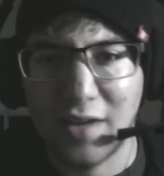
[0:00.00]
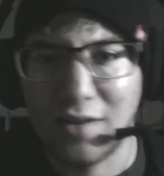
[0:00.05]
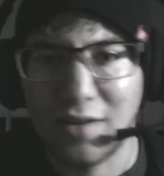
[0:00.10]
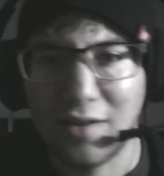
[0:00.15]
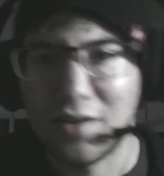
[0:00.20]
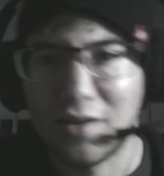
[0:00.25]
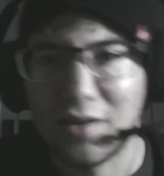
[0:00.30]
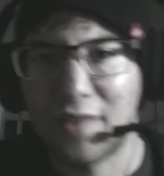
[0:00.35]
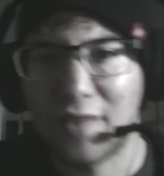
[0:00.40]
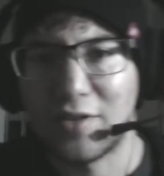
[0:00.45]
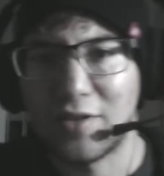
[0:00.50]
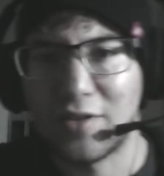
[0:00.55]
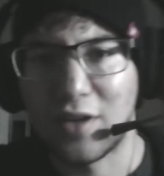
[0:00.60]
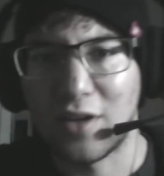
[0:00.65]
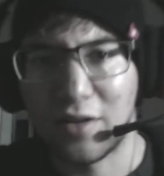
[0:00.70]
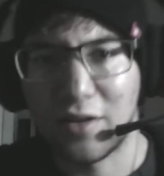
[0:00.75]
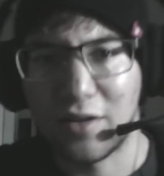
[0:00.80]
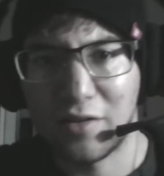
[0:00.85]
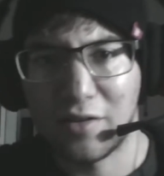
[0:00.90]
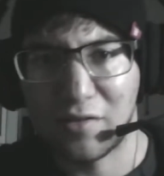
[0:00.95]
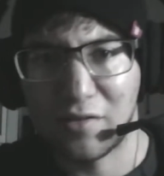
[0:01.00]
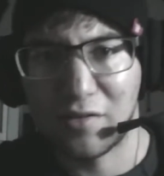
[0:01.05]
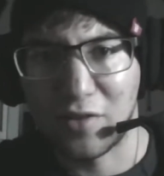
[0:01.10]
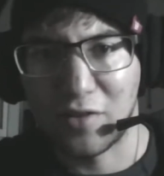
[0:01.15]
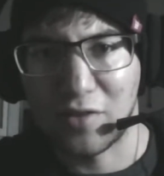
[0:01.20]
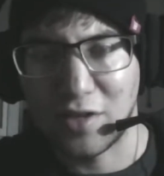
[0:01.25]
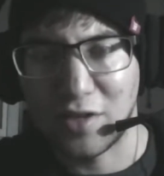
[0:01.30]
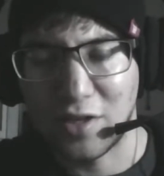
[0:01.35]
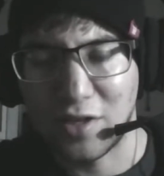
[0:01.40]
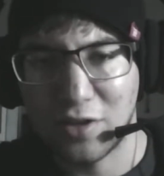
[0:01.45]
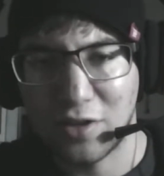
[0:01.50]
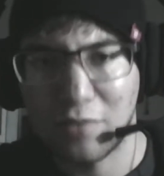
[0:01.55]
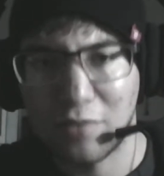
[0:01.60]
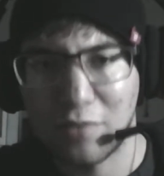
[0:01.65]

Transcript: eleven dollars for a t-shirt,